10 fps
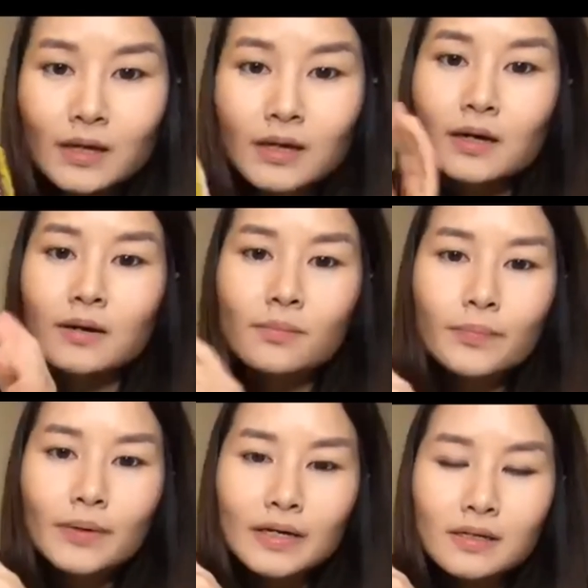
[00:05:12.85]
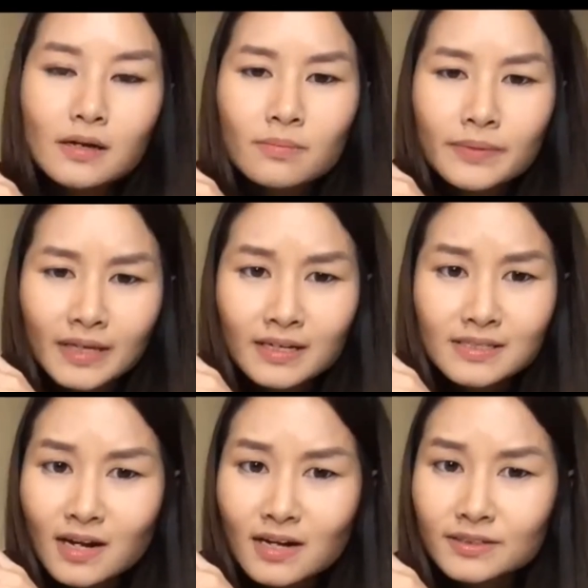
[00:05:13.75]
Uh, but because the
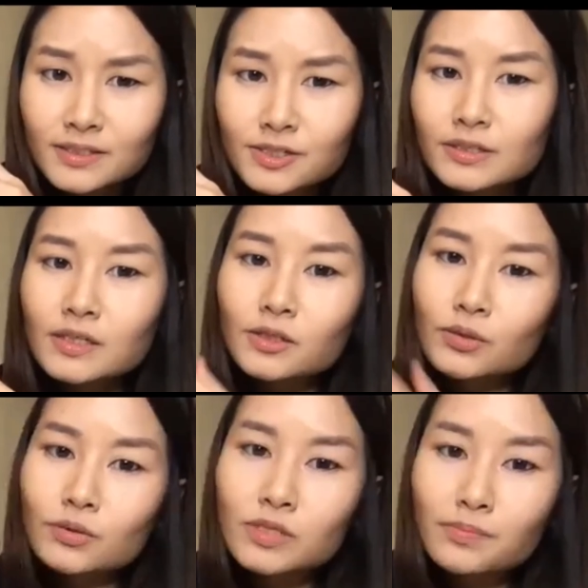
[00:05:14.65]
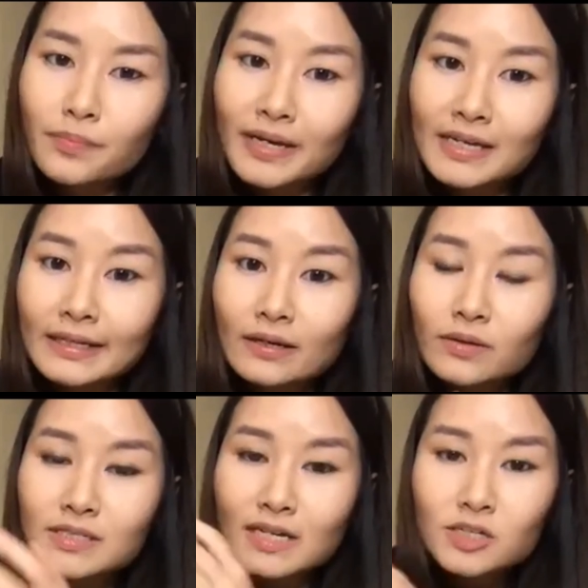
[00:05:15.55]
conditioner they use in baking now is
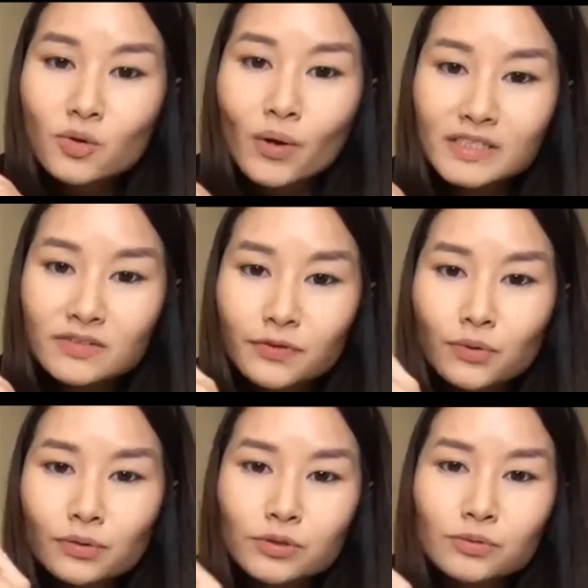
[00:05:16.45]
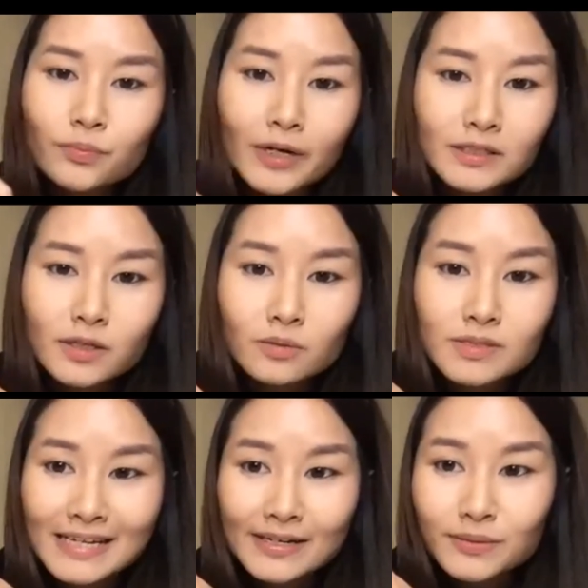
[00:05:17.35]
actually quite difficult to bread to go
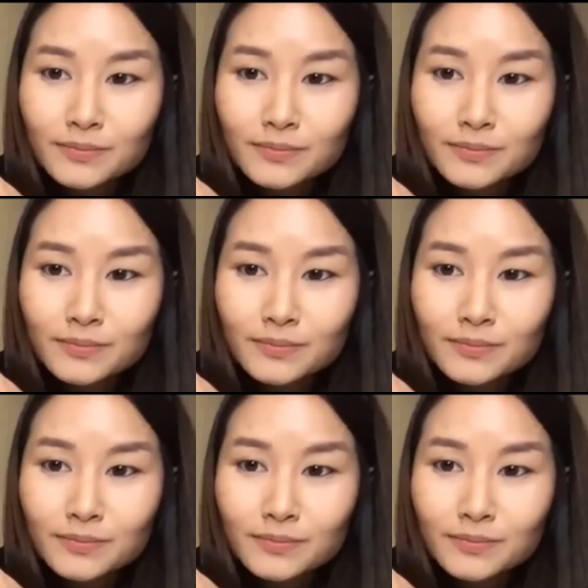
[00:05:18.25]
stale.